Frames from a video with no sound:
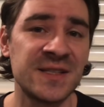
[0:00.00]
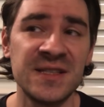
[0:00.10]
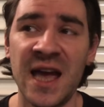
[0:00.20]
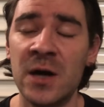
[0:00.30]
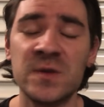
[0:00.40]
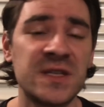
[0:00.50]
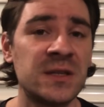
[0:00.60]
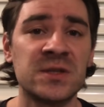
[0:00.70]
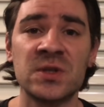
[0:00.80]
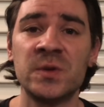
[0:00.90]
isn't healthy,
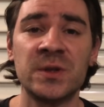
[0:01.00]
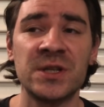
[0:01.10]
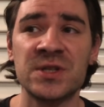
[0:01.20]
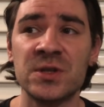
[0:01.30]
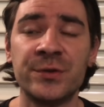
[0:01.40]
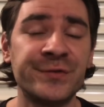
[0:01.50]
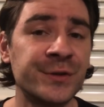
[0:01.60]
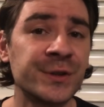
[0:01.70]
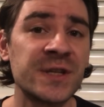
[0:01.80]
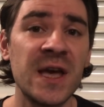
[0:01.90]
and so on and so
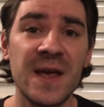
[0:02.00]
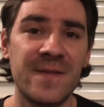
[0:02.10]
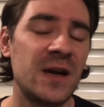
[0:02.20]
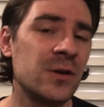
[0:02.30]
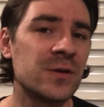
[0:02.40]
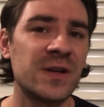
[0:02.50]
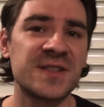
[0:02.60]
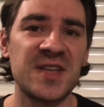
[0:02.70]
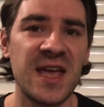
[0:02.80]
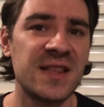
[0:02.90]
forth. They're not going to
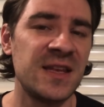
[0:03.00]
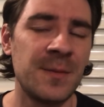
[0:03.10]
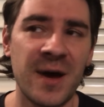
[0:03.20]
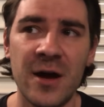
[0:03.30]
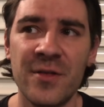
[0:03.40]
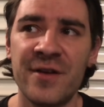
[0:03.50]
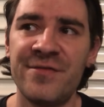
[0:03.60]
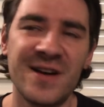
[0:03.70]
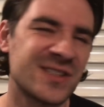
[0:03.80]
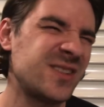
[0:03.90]
say it in a milder
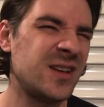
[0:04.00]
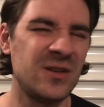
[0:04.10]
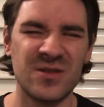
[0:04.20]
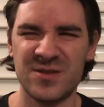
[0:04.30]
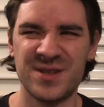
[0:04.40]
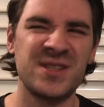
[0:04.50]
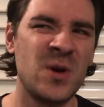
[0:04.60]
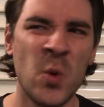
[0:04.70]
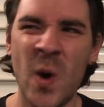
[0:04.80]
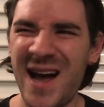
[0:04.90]
fashion, and you're going to say,
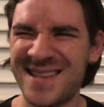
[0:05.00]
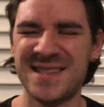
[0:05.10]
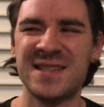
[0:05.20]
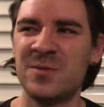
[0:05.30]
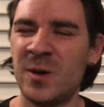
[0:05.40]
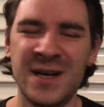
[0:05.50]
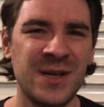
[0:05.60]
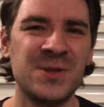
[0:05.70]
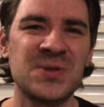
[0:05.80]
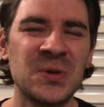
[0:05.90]
what? What are
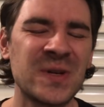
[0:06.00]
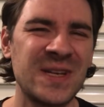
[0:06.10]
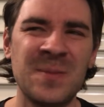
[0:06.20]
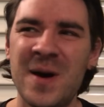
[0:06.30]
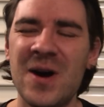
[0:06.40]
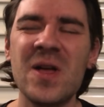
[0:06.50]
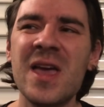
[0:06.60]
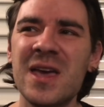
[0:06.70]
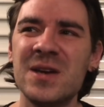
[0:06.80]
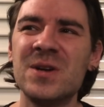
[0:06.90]
you talking about?
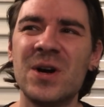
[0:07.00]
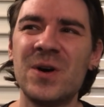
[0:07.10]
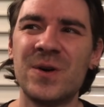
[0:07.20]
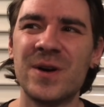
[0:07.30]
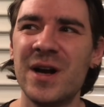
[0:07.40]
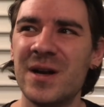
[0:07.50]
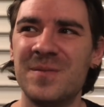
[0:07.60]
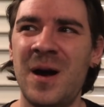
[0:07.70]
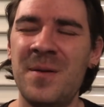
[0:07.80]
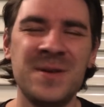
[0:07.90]
You know, or,
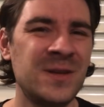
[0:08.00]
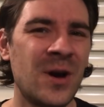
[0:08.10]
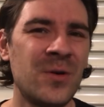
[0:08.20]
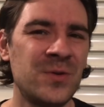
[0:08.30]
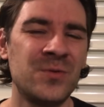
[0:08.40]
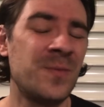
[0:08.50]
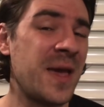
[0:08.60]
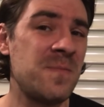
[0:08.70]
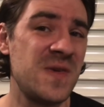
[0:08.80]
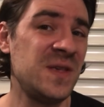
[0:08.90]
but, you know, you
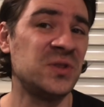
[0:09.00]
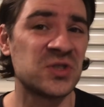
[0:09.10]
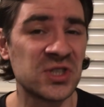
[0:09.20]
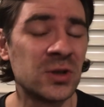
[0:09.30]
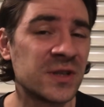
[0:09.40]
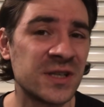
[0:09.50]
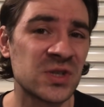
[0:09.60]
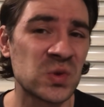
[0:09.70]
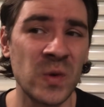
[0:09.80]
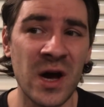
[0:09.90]
may be insulted
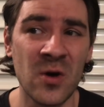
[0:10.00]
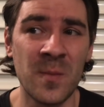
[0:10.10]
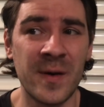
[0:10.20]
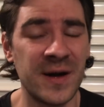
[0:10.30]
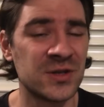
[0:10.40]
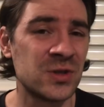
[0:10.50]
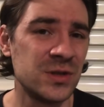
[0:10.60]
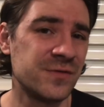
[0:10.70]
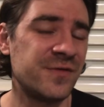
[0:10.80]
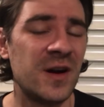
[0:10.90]
as well, but
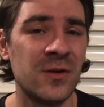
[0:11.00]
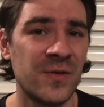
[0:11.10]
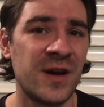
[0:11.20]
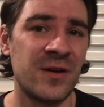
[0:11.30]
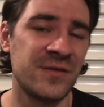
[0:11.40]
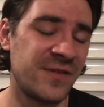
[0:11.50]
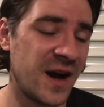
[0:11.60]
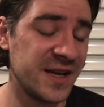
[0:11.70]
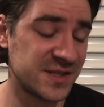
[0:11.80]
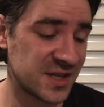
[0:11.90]
should you follow their
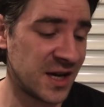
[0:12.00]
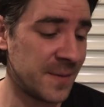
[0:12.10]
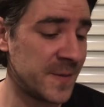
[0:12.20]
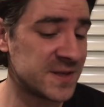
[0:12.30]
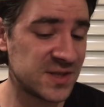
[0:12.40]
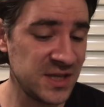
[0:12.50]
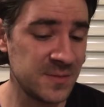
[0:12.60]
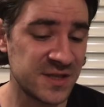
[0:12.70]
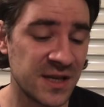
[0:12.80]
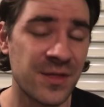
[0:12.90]
advice, uh, it
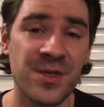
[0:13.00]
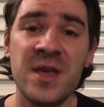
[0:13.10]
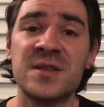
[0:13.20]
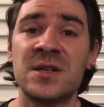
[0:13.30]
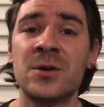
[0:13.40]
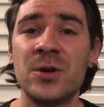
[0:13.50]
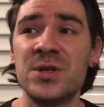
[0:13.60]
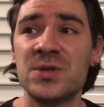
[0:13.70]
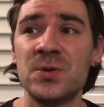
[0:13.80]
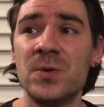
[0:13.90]
seems that things are
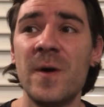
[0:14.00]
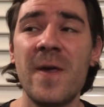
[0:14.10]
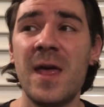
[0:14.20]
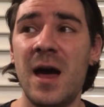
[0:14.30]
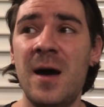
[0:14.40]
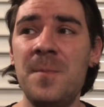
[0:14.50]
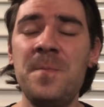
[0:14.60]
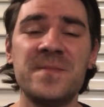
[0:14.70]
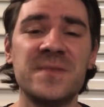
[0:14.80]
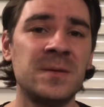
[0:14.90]
going to uh,
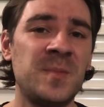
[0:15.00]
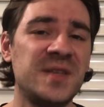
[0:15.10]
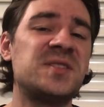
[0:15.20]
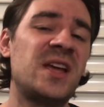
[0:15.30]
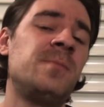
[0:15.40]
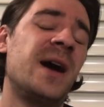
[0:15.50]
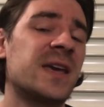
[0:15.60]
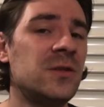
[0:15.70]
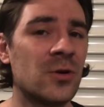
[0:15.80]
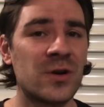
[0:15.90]
be set
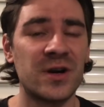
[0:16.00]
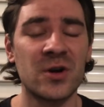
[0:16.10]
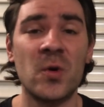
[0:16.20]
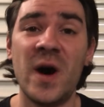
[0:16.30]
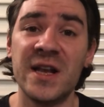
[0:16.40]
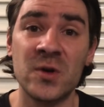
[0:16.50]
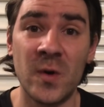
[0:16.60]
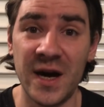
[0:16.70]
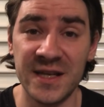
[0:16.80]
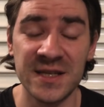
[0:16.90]
back in order quite,
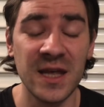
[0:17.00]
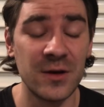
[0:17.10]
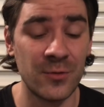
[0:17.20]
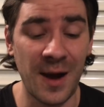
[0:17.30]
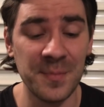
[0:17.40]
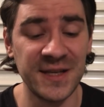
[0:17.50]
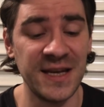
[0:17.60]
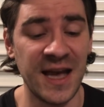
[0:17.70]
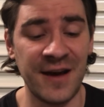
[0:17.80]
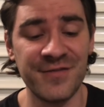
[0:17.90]
quite
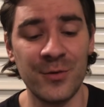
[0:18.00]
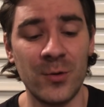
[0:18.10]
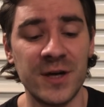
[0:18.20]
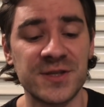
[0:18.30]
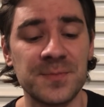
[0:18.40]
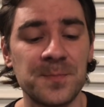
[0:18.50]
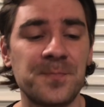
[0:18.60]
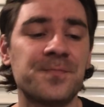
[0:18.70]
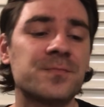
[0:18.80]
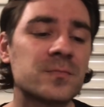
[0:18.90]
rapidly afterwards.
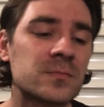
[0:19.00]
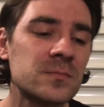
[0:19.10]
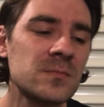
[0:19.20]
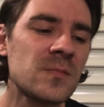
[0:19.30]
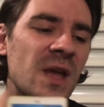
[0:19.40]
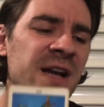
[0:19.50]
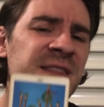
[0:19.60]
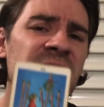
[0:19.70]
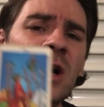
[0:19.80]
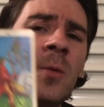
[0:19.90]

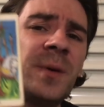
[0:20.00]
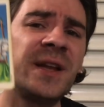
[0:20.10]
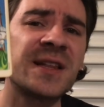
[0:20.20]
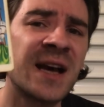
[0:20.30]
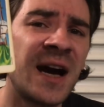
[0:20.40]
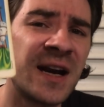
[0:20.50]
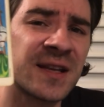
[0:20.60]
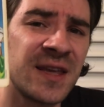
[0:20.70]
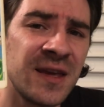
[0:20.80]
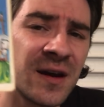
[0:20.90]
And the accompanying card
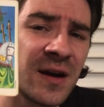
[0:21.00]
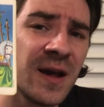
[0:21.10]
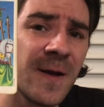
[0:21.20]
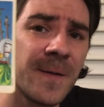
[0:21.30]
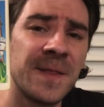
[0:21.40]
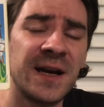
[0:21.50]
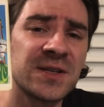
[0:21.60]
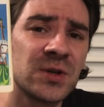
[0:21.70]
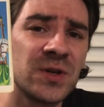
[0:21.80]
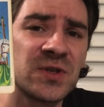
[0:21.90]
here, that
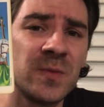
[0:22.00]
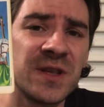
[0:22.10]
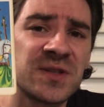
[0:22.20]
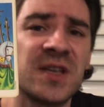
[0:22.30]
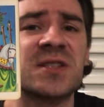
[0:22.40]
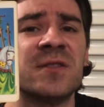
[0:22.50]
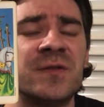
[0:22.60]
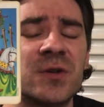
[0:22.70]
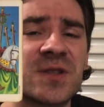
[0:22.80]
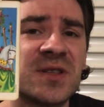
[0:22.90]
is going to be the Six of
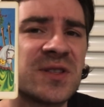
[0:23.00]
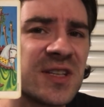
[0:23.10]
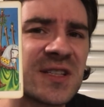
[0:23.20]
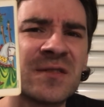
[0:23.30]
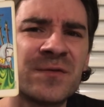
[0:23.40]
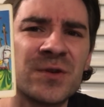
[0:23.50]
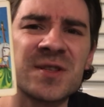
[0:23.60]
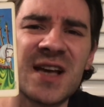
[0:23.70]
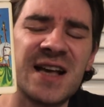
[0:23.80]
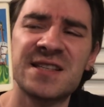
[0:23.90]
Wands, and Six of
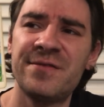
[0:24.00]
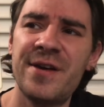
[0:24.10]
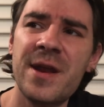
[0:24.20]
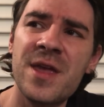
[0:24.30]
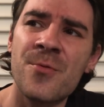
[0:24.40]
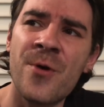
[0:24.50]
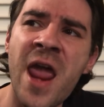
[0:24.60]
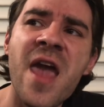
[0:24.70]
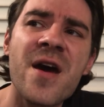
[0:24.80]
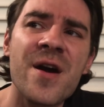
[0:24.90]
Wands has a very
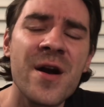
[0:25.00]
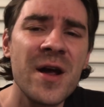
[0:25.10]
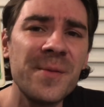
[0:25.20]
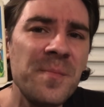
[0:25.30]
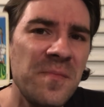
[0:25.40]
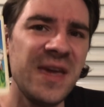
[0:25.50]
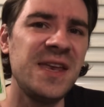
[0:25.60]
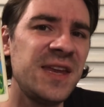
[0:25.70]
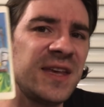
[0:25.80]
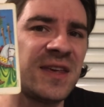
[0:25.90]
rare
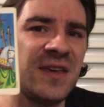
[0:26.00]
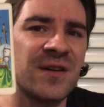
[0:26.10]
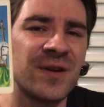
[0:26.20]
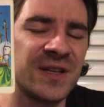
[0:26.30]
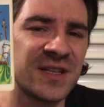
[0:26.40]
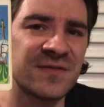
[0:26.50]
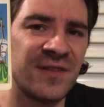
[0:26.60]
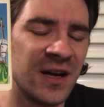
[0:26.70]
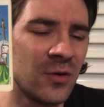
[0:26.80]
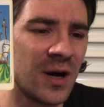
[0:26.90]
meaning here in this
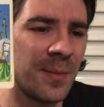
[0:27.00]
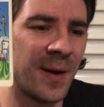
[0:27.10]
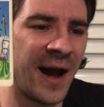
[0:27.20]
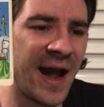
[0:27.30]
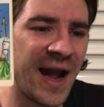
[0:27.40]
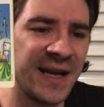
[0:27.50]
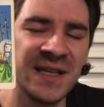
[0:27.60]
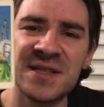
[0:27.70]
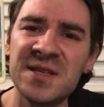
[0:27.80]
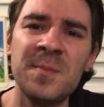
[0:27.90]
follow-up, and
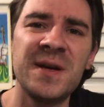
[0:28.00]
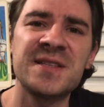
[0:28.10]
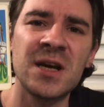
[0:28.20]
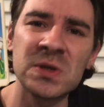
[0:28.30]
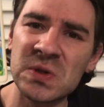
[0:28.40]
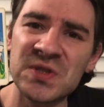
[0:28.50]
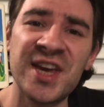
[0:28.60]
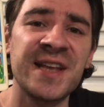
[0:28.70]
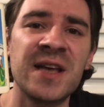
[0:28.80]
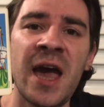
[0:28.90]
it simply tells you
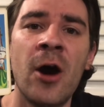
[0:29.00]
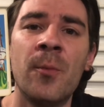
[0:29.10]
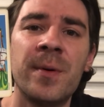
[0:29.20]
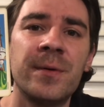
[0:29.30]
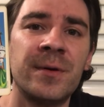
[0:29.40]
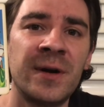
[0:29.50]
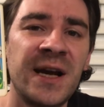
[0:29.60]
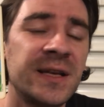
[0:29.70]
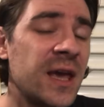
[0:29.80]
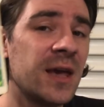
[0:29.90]
take the help, right?